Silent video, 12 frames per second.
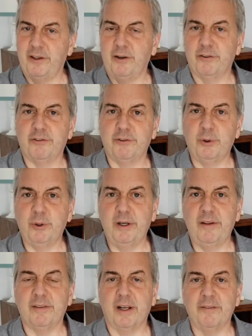to their
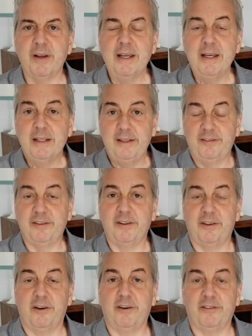stories and I've listened
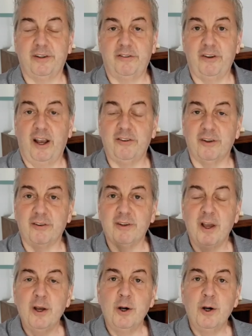to their suggestions.